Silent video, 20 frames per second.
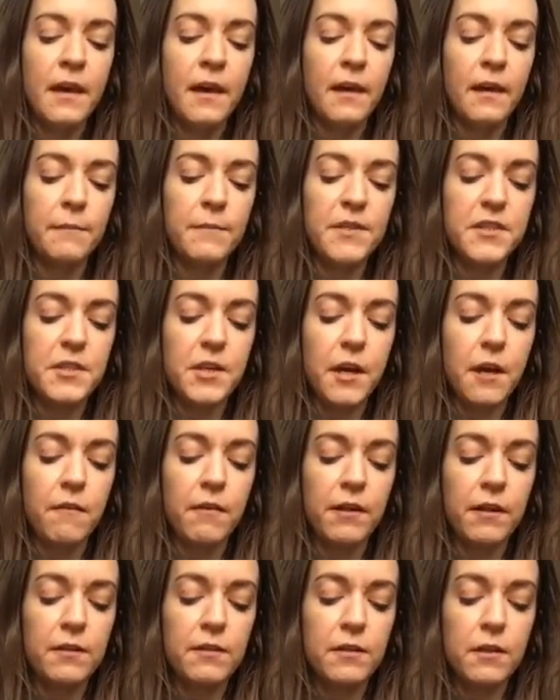And I'm stirring
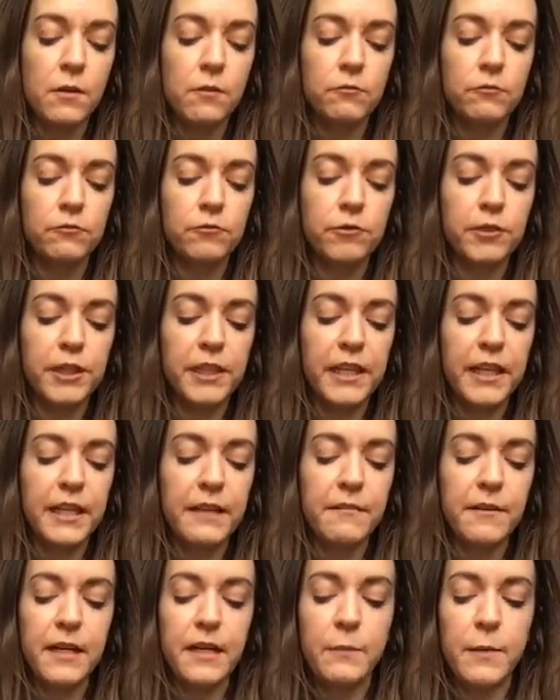the salt
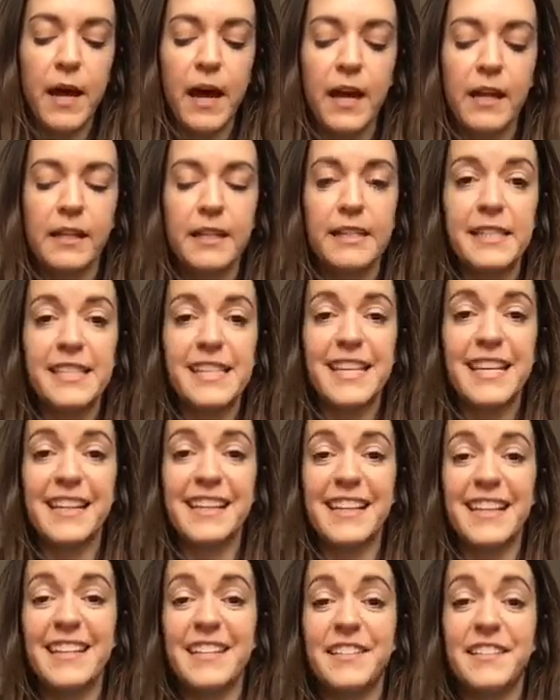really, really well
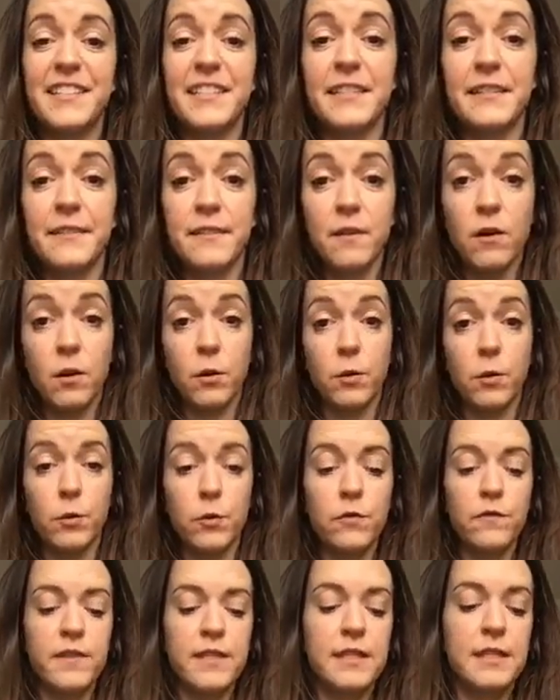until it
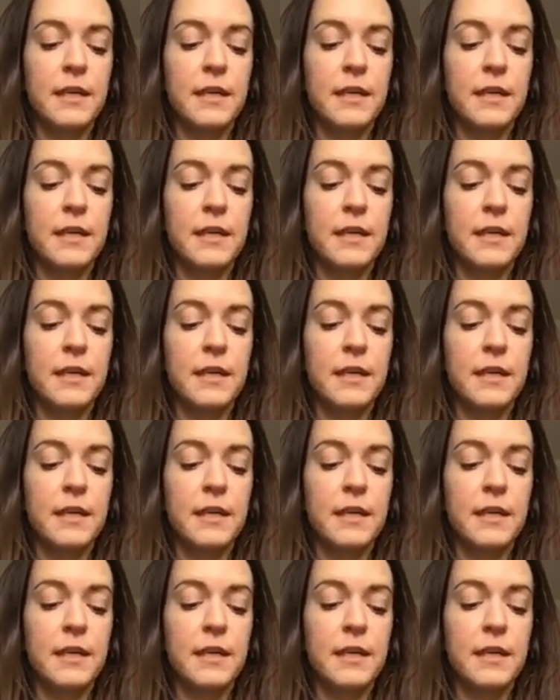dissolves